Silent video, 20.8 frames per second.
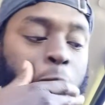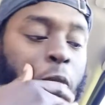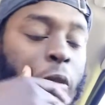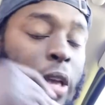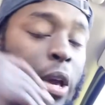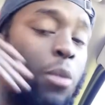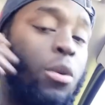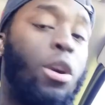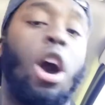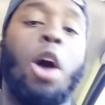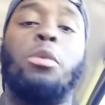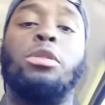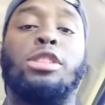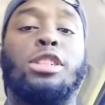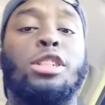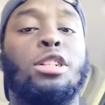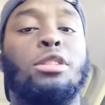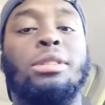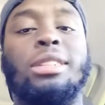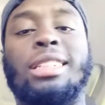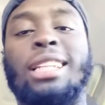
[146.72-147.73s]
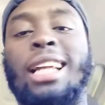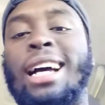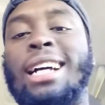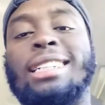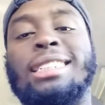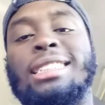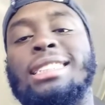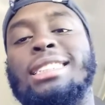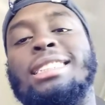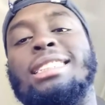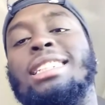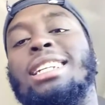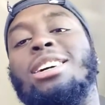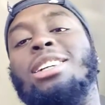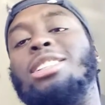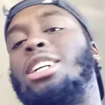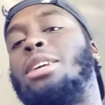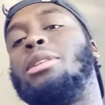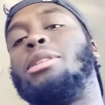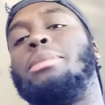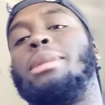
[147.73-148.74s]
We always know the Lions and the Seahawks
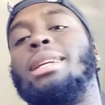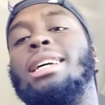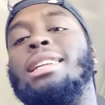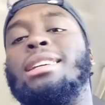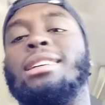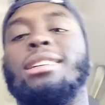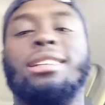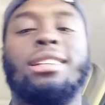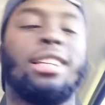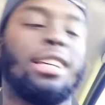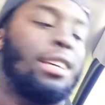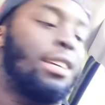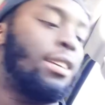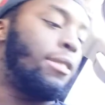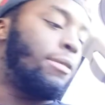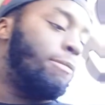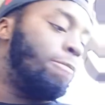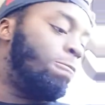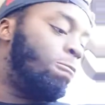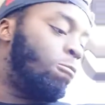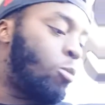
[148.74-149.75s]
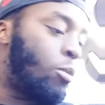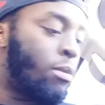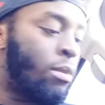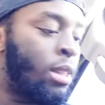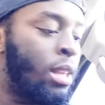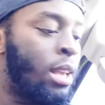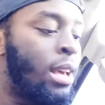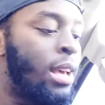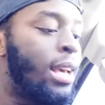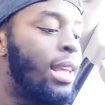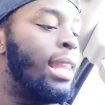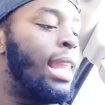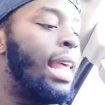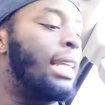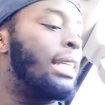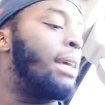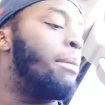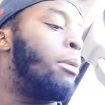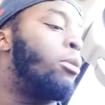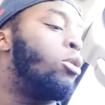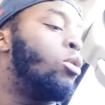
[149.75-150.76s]
always playing a good game. The
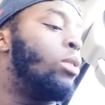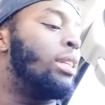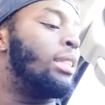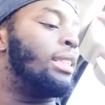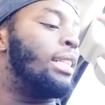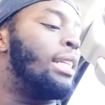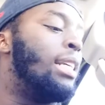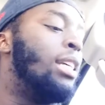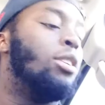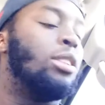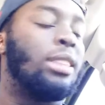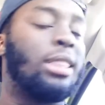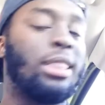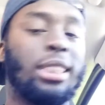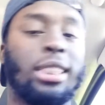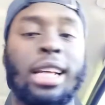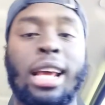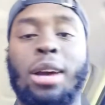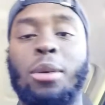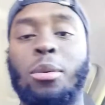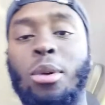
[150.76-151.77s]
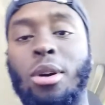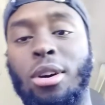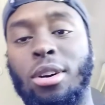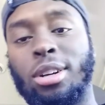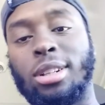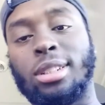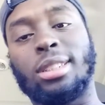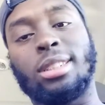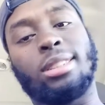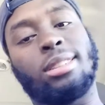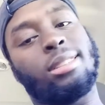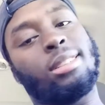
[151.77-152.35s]
next game I'm doing is the Eagles and the Jaguars.